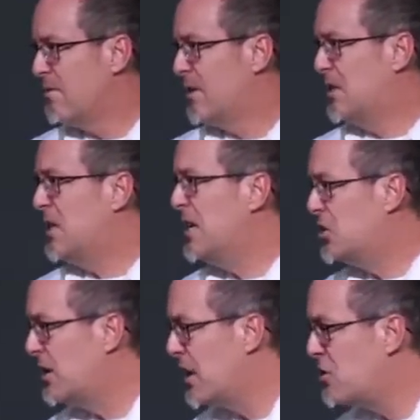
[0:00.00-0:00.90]
the
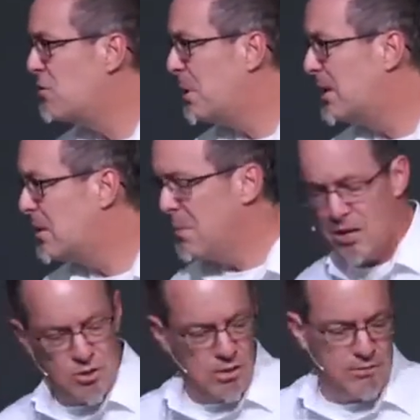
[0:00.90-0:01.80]
teaching that you've been
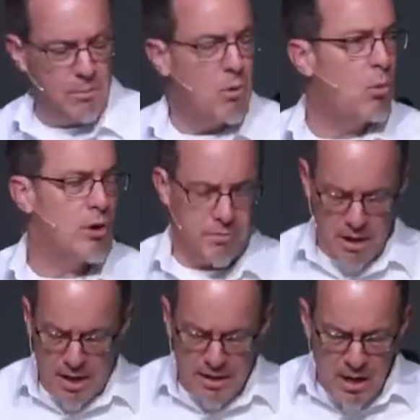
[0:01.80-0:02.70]
committed to from the Word of
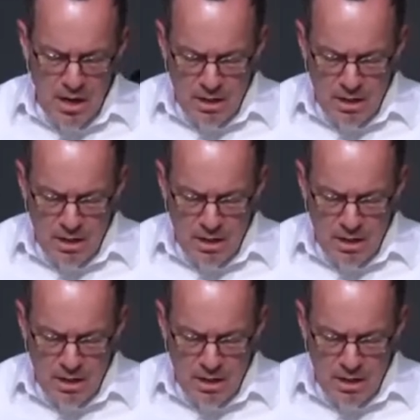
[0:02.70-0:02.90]
God,